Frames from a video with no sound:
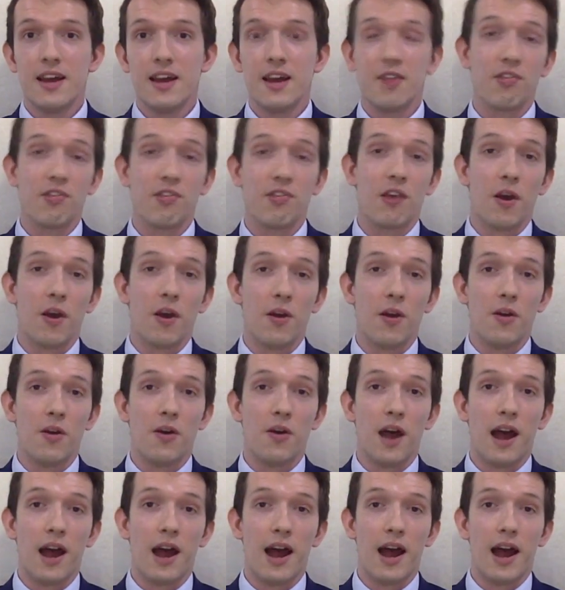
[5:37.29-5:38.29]
And so,
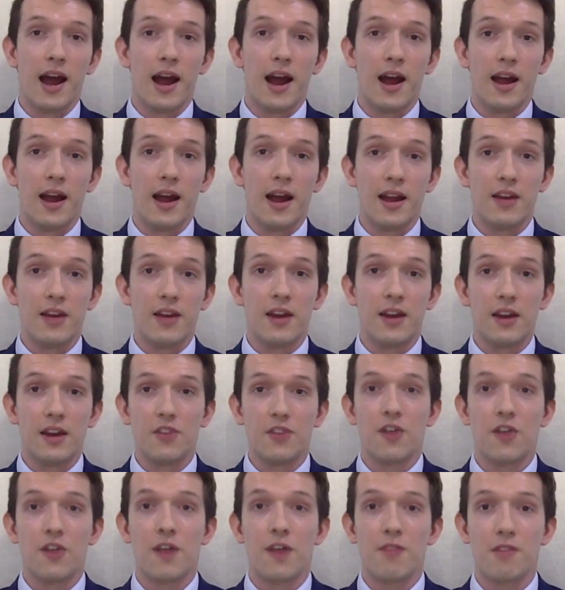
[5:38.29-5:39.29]
uh, in,
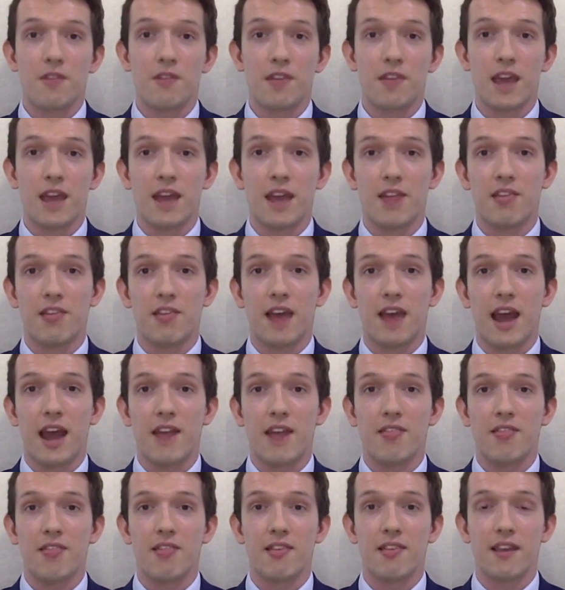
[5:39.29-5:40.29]
in Travis King's
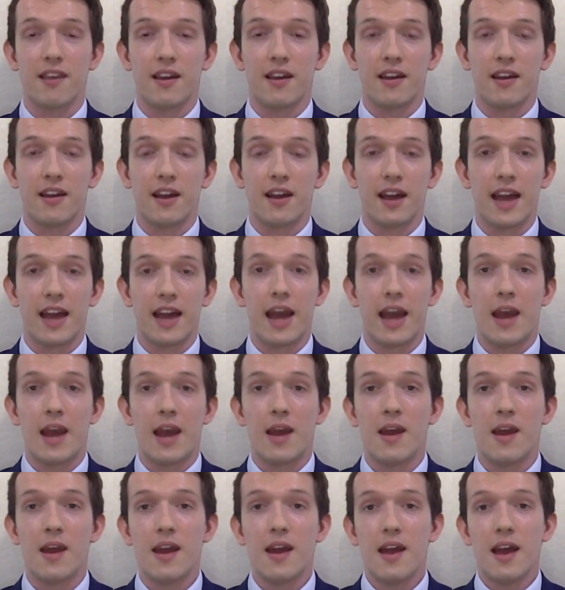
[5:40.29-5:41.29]
case, uh,
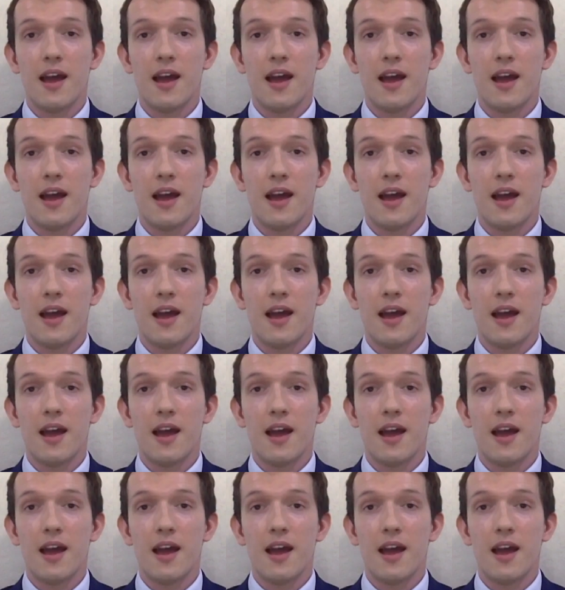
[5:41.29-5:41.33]
again,